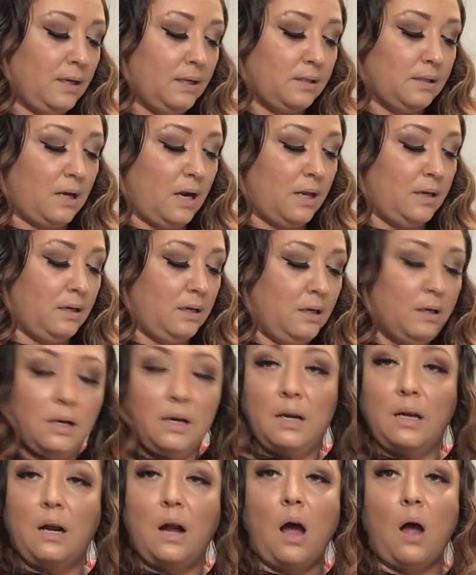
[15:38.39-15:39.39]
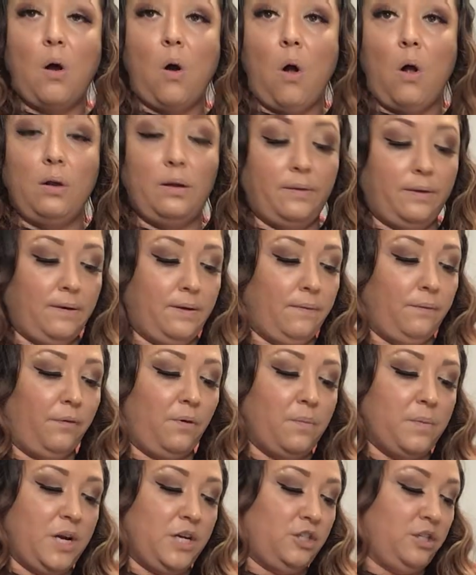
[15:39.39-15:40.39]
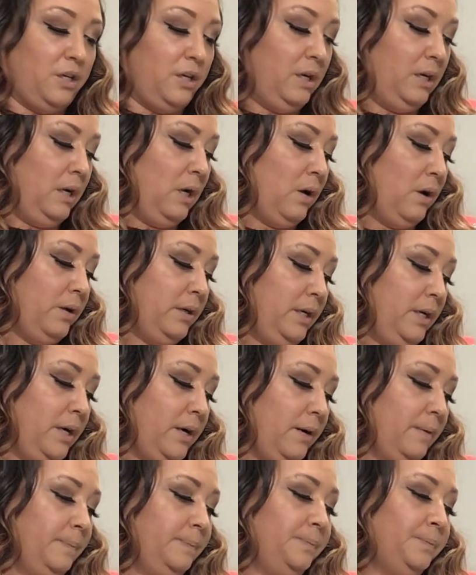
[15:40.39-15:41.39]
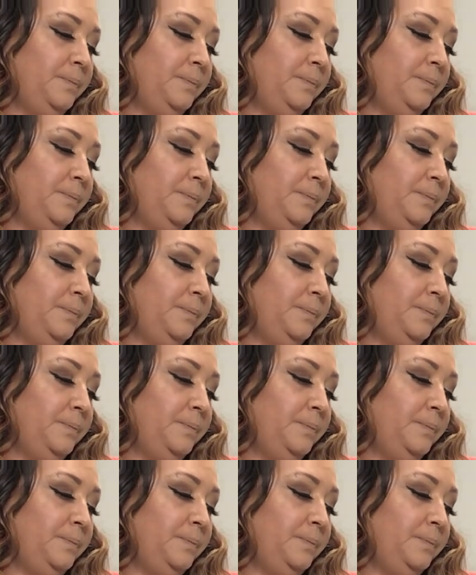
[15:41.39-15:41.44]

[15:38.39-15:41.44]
It's got all of the information on here.